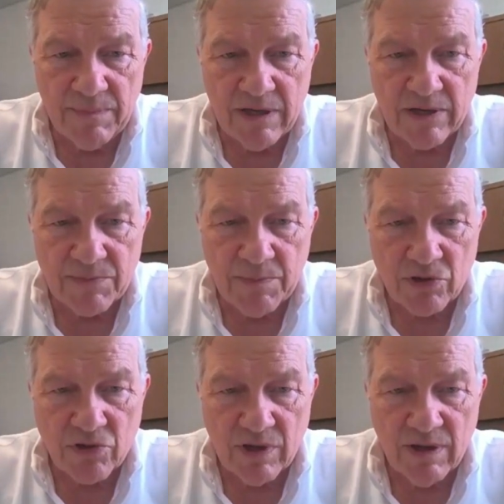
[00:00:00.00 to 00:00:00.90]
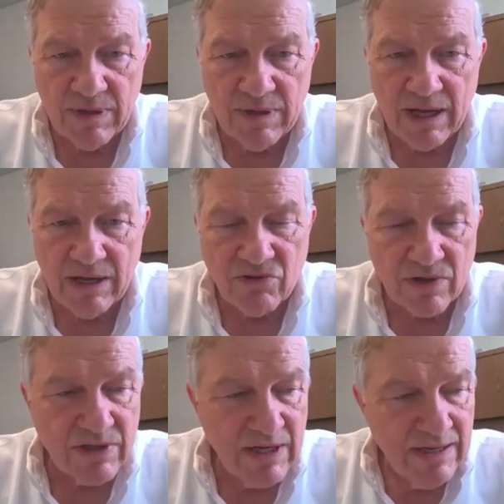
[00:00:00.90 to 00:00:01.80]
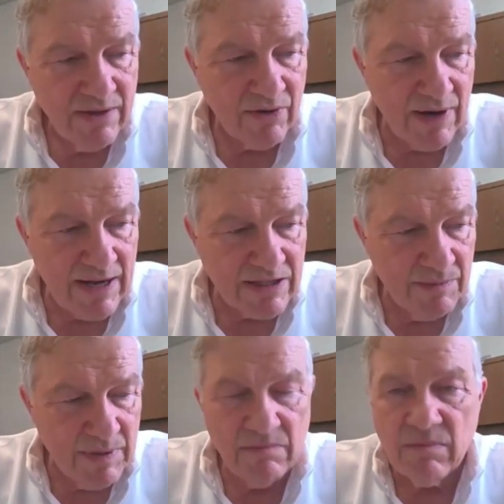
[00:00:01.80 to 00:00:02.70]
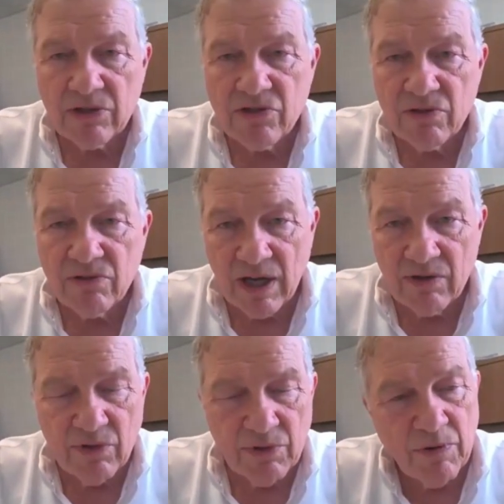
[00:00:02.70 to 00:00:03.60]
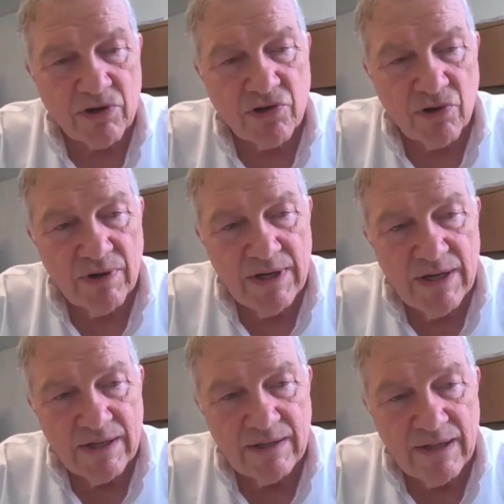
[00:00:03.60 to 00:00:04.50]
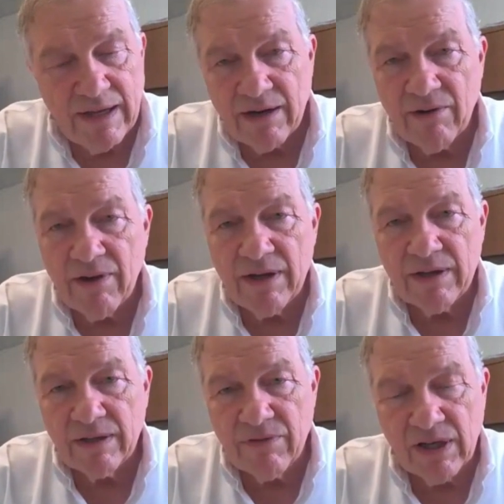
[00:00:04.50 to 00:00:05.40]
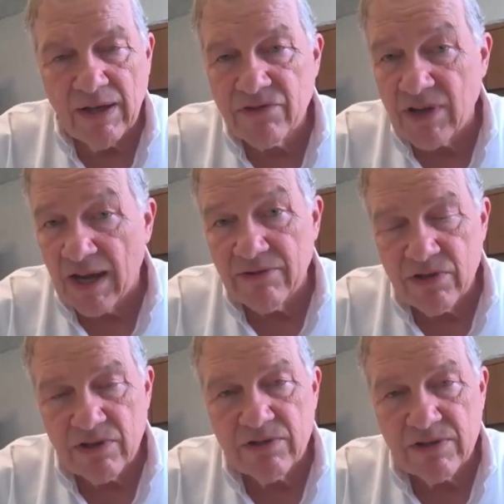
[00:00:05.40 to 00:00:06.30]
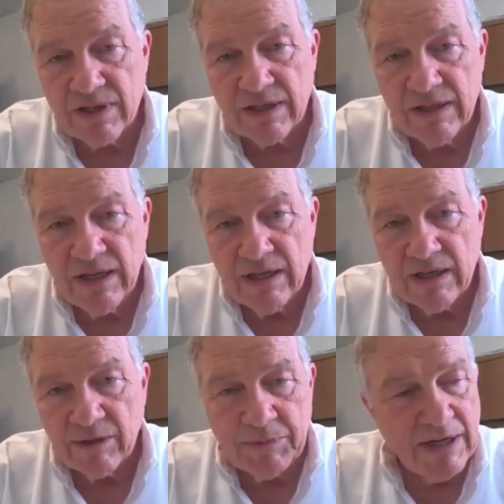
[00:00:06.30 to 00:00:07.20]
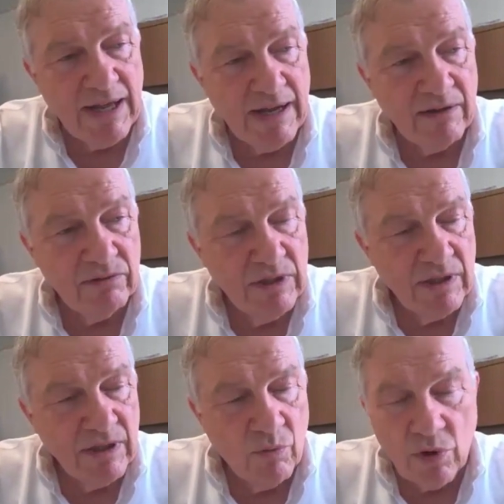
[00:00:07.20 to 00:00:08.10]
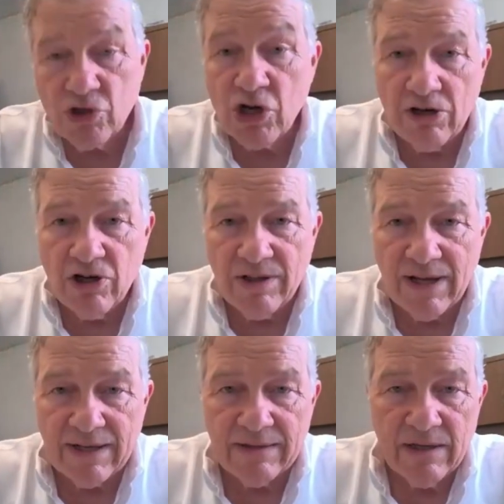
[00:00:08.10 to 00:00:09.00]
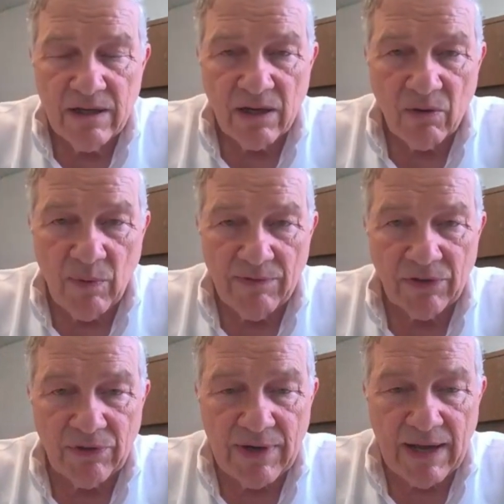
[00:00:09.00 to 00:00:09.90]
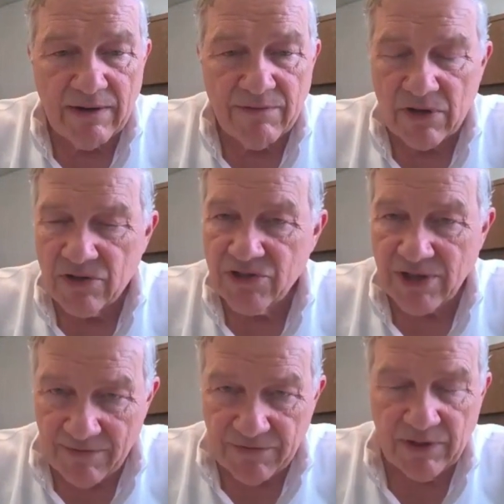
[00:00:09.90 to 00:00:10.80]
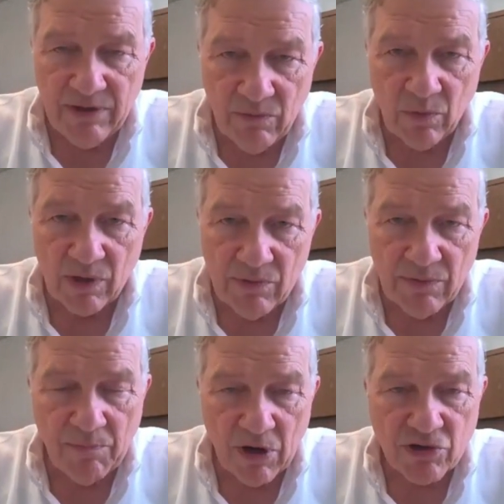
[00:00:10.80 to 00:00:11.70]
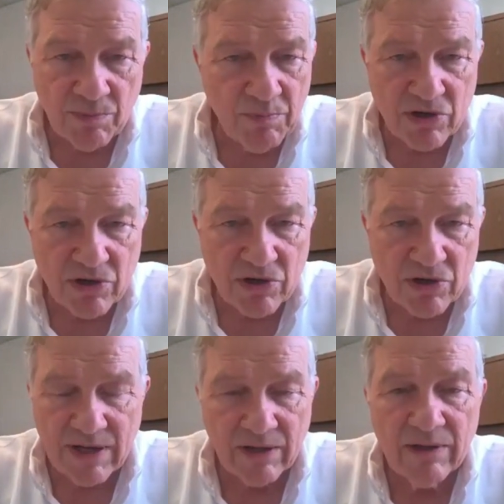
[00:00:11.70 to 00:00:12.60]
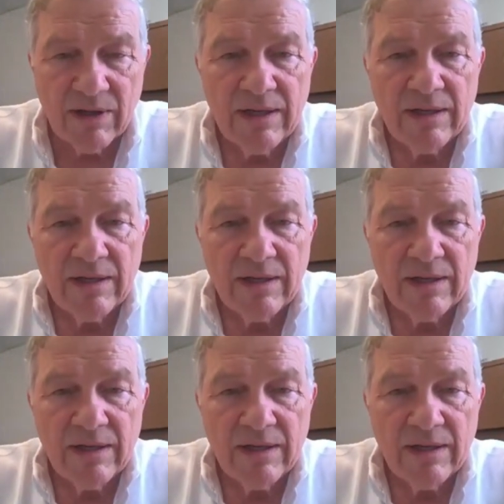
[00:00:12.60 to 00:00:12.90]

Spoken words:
because pressure can be dangerous, there hasn't been much done with pressure in the area of the life sciences up to now. We're changing that. We learned how to very safely work with pressures that are